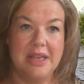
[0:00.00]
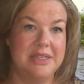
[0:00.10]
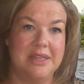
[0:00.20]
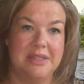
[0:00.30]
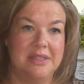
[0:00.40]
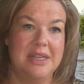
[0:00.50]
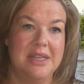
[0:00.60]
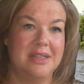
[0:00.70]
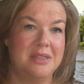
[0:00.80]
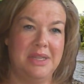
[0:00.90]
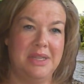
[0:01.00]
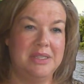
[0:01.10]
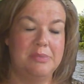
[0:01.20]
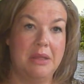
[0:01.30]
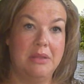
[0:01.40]
It doesn't really
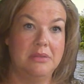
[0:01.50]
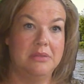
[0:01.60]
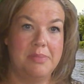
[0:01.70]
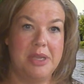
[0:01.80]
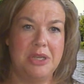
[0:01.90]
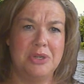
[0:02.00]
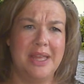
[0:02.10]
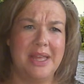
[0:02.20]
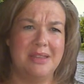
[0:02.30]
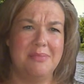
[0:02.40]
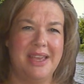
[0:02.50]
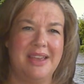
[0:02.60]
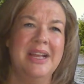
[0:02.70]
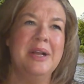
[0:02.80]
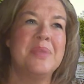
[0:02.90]
smell. I mean, you don't let them, like,
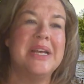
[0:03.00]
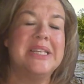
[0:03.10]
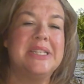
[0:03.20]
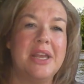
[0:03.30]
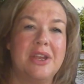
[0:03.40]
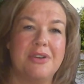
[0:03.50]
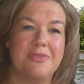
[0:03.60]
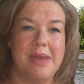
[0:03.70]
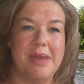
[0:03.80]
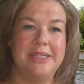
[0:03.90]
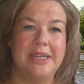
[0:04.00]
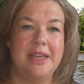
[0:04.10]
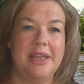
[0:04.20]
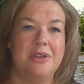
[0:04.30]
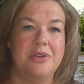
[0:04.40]
it's not like you're fermenting,
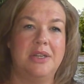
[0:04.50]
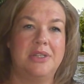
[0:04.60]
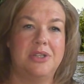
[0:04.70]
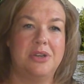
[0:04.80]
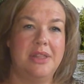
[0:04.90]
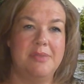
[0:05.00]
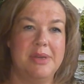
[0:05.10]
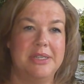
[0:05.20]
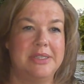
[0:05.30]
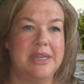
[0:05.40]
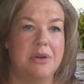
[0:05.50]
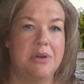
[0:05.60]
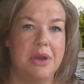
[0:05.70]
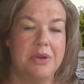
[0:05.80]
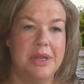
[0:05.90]
like you're not turning them into
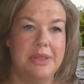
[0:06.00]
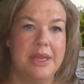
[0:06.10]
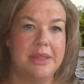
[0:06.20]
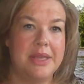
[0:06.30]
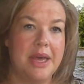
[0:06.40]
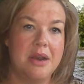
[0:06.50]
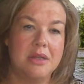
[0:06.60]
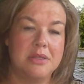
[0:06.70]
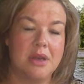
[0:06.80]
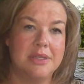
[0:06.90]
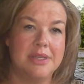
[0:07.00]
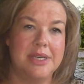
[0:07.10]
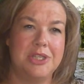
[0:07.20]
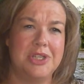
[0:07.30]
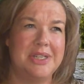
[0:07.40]
sauerkraut or anything like that. And
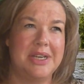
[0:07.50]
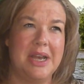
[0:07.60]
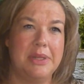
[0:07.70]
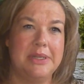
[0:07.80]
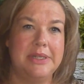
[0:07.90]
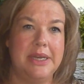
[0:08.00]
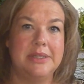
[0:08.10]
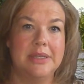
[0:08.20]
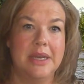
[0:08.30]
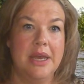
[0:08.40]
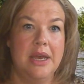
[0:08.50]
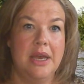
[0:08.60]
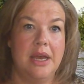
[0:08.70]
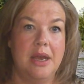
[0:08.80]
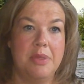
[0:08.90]
it's just a couple of days.
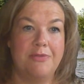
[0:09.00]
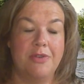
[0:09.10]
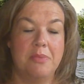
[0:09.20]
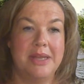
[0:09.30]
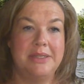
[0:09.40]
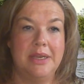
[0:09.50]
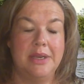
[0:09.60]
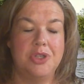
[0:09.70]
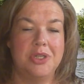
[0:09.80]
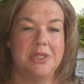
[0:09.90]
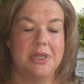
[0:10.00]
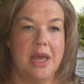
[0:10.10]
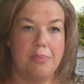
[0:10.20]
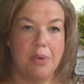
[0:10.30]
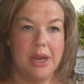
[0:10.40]
The fermenting is just to kind
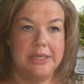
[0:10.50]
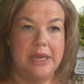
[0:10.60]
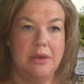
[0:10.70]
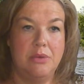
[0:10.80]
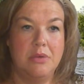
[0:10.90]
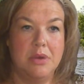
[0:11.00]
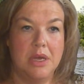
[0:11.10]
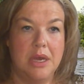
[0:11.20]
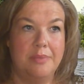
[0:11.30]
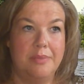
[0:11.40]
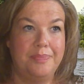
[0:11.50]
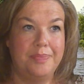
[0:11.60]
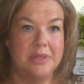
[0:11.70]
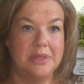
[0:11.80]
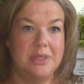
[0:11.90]
of break down
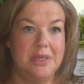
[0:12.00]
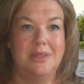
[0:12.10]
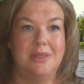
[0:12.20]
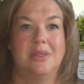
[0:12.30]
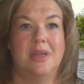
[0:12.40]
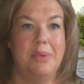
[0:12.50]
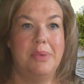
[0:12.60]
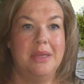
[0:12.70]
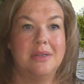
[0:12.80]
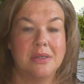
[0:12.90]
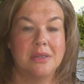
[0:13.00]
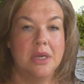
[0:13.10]
the seeds a bit.